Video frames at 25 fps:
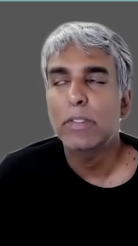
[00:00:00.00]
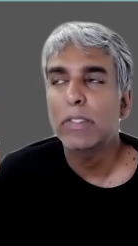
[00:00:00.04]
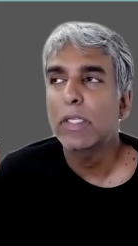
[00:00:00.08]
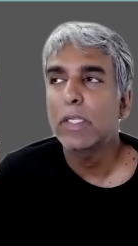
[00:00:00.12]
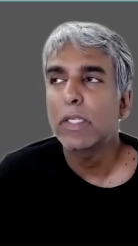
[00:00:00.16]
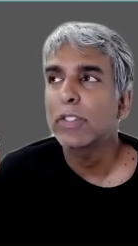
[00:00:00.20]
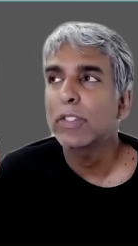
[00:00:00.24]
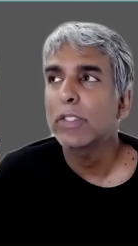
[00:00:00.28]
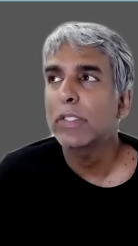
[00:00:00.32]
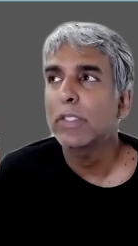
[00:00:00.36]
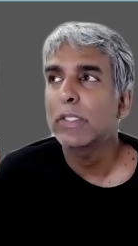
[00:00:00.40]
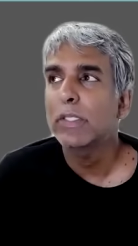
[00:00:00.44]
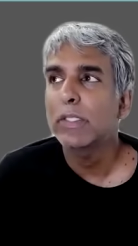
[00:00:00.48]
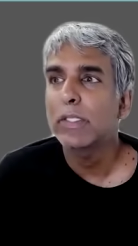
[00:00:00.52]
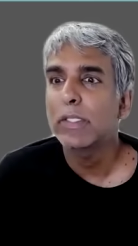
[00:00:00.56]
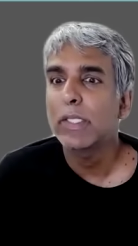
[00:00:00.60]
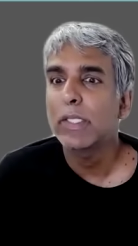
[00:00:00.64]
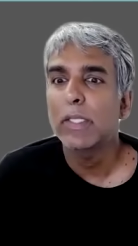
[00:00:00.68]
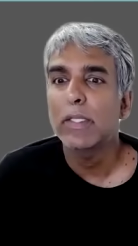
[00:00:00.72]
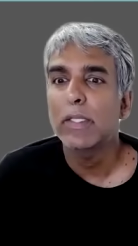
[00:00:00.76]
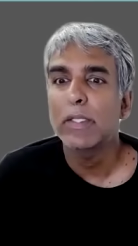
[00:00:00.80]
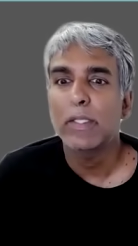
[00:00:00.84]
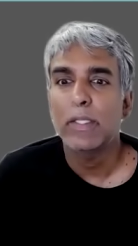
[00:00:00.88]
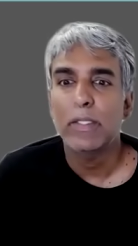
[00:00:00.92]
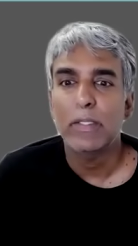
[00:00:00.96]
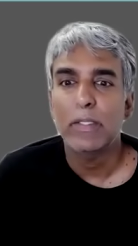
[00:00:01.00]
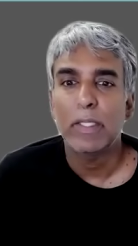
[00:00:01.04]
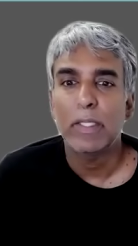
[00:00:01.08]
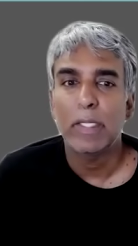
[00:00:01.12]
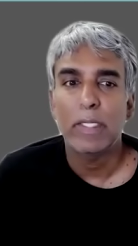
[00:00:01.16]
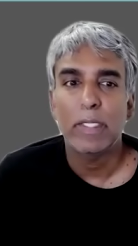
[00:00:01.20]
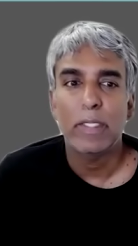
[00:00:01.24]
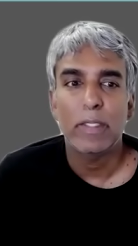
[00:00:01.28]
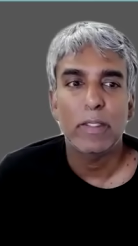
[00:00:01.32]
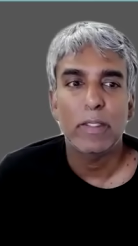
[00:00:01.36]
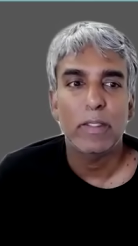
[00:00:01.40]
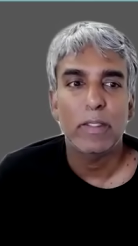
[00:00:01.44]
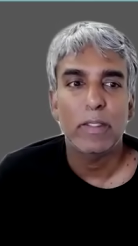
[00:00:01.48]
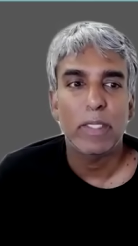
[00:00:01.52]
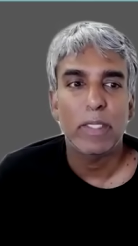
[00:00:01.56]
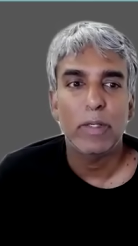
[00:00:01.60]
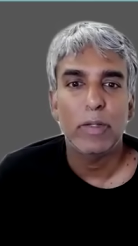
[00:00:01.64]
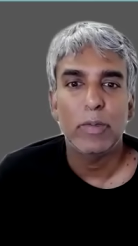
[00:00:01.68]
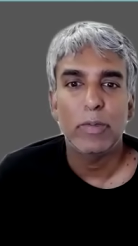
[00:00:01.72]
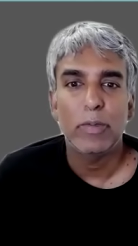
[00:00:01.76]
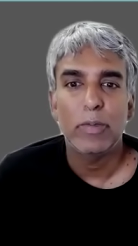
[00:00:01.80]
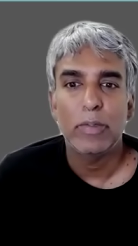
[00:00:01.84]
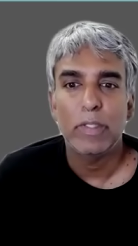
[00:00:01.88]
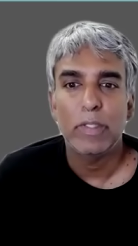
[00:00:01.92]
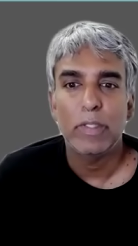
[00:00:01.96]
such an extent that like they
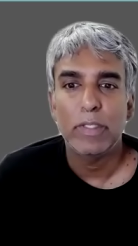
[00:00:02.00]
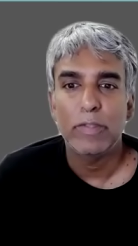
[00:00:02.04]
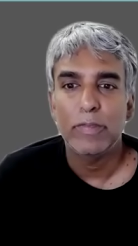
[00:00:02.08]
don't